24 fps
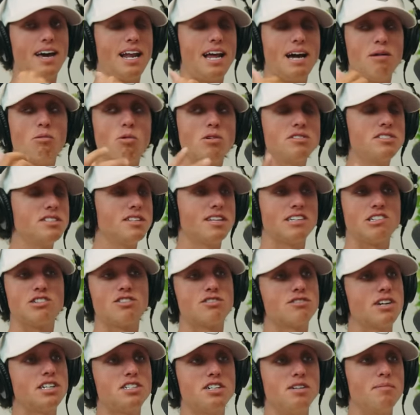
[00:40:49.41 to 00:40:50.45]
and I wasn't like
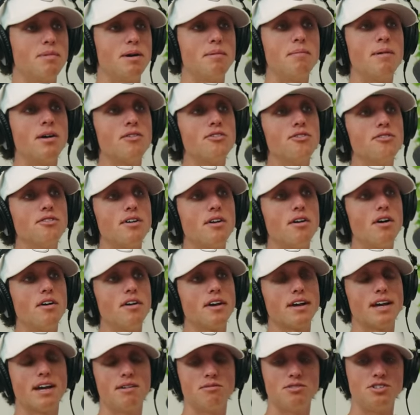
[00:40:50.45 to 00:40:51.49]
stretching my muscles at all.
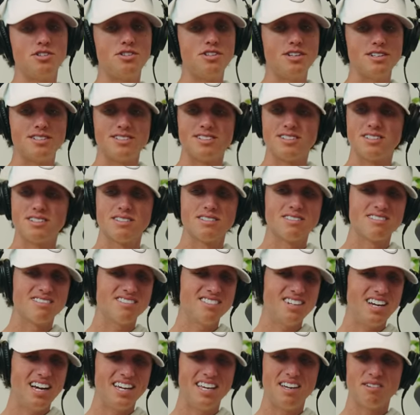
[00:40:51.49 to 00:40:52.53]
Like I was just,
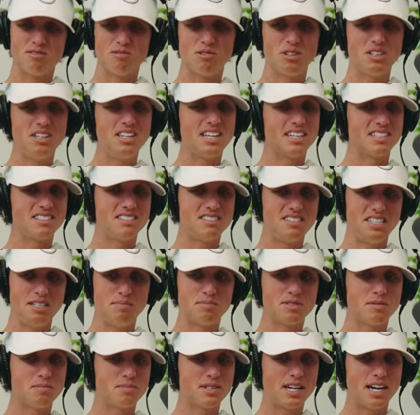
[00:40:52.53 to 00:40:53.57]
I get really like steep
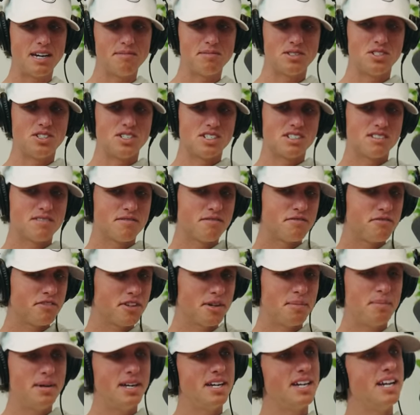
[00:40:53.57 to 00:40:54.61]
sometimes and just
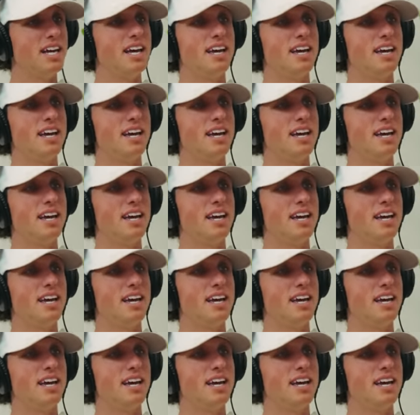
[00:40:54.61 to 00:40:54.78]
flippy and